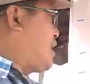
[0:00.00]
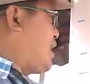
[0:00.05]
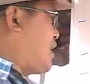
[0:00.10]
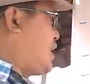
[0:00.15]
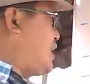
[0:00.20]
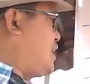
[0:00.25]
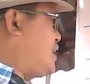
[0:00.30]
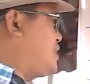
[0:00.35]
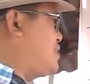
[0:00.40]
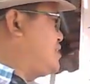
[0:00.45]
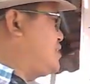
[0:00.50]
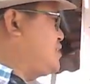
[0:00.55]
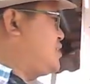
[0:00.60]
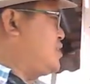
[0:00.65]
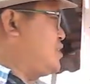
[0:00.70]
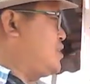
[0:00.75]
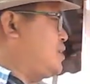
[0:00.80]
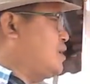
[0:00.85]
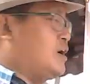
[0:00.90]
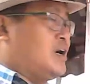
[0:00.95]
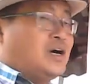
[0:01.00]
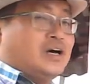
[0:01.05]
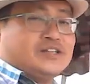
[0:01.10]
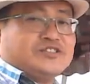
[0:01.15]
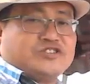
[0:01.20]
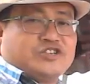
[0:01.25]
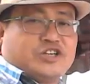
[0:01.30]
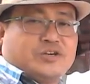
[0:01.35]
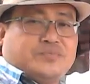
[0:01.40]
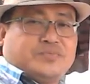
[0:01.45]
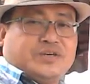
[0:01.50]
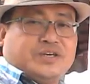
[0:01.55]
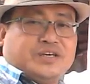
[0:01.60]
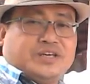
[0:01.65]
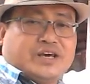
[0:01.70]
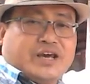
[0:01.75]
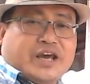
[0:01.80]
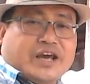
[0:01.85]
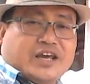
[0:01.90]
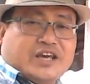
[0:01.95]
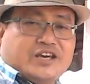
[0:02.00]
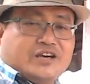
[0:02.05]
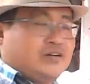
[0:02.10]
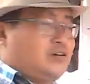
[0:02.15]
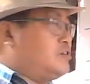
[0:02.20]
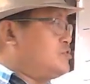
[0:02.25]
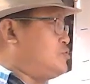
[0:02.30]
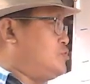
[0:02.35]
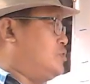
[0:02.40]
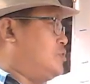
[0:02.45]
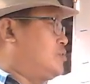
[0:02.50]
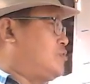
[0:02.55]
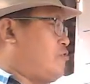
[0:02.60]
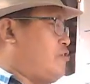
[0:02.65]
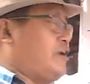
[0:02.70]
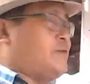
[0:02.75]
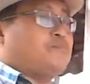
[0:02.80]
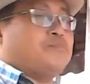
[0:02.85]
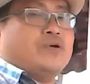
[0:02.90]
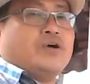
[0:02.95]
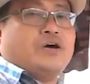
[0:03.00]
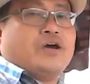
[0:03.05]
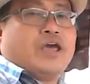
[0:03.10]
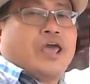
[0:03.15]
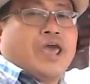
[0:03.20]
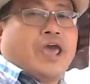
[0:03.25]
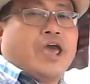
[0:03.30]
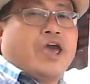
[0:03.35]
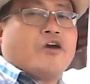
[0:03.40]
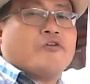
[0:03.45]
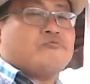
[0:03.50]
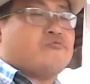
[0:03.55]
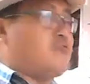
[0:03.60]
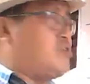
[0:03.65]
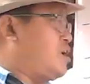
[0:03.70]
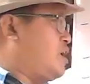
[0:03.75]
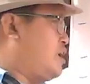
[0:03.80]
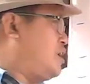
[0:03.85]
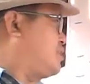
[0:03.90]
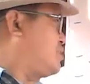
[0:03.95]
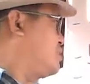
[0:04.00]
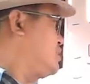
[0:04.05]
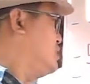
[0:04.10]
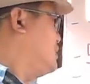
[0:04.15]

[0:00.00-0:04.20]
and the GPA or your grade point average